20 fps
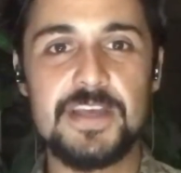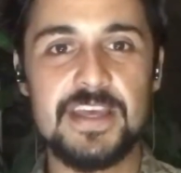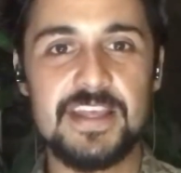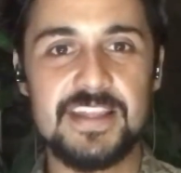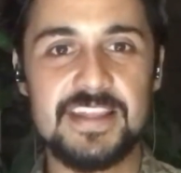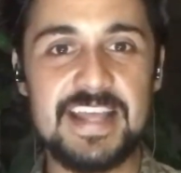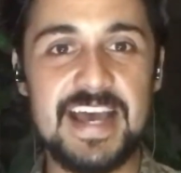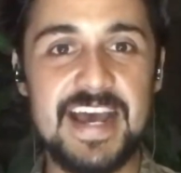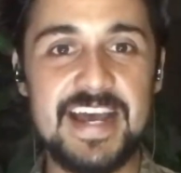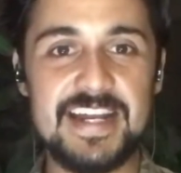
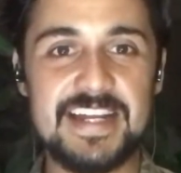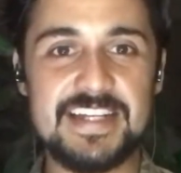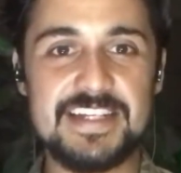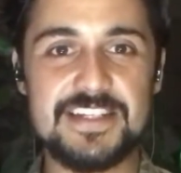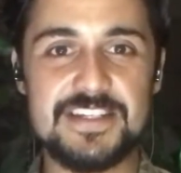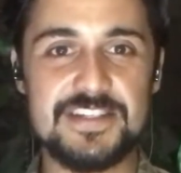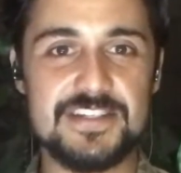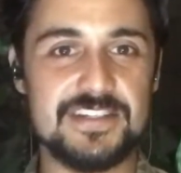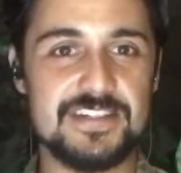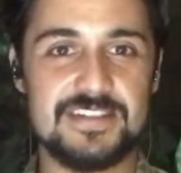That
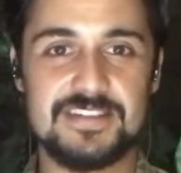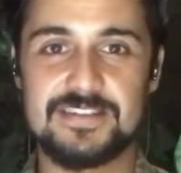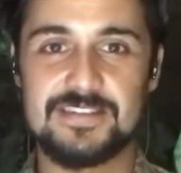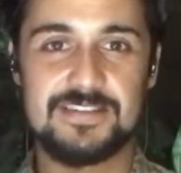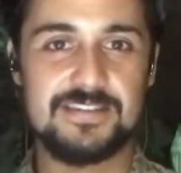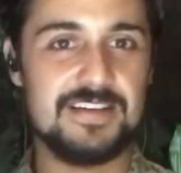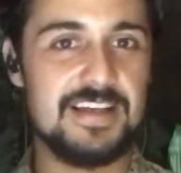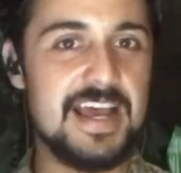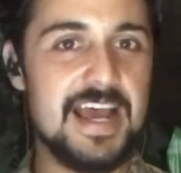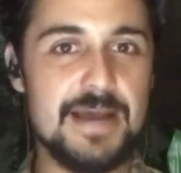is
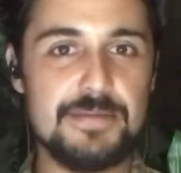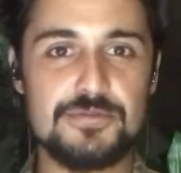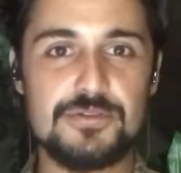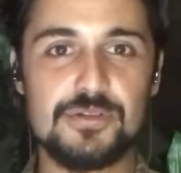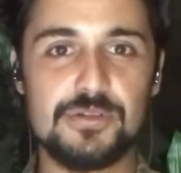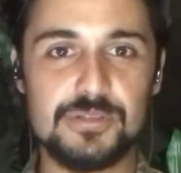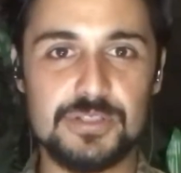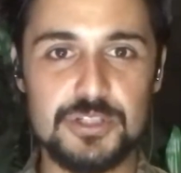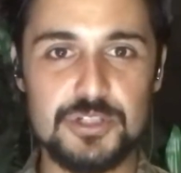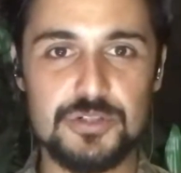
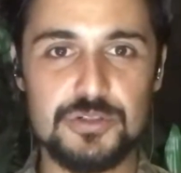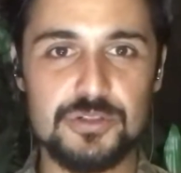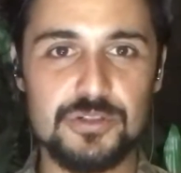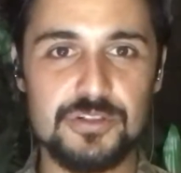absolutely true.